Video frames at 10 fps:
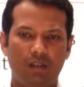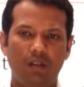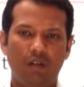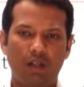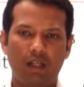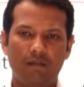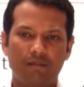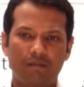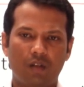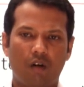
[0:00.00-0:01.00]
okay,
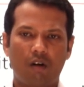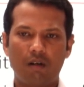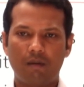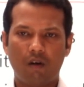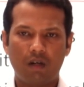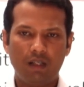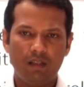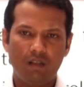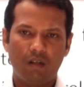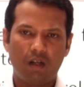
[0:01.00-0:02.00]
or
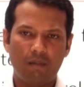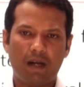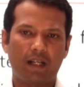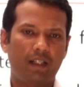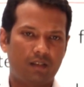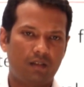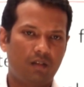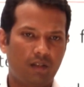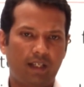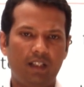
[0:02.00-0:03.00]
a market.
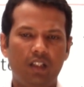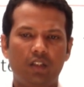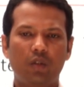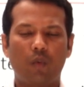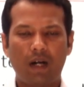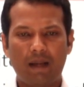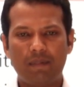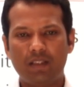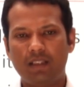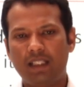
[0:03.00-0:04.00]
Okay, so what
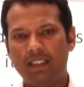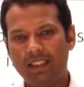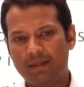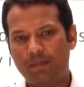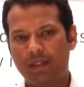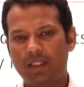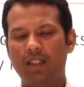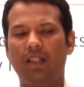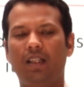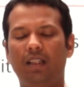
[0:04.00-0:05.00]
happens is that this
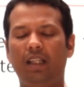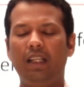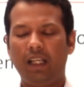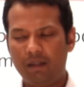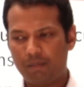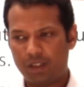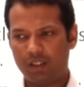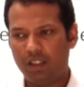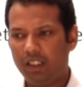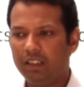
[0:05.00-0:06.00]
in
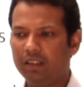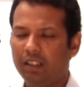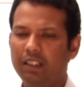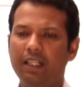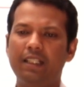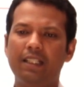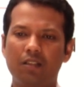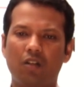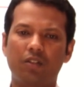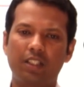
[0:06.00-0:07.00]
the Indian
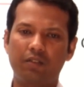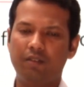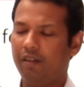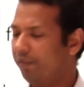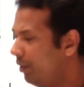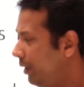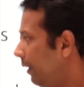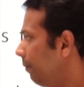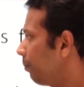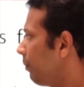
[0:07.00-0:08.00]
context, if you
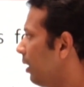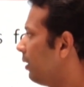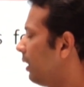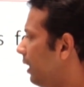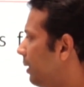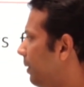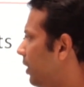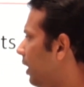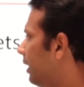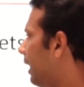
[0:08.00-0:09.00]
see that these
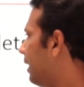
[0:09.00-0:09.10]
specialty channels,